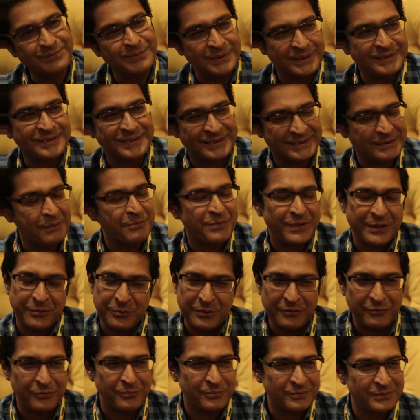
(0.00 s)
It's something
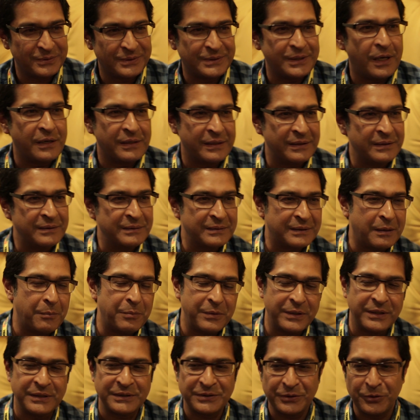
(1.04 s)
we've started a
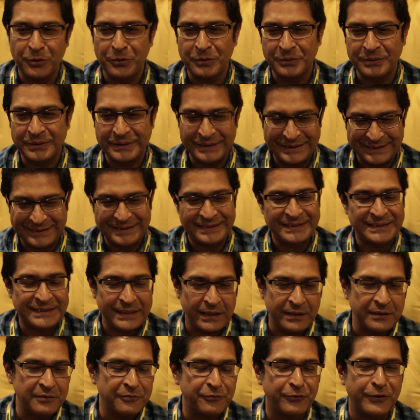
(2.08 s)
couple of years ago. This is the
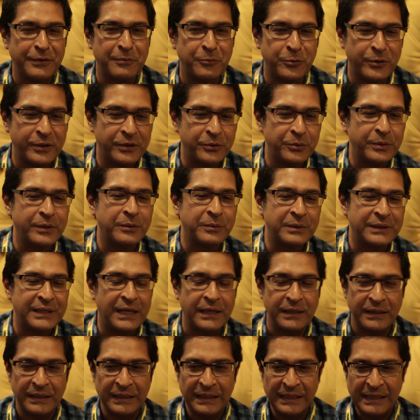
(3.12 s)
second film we're doing with that.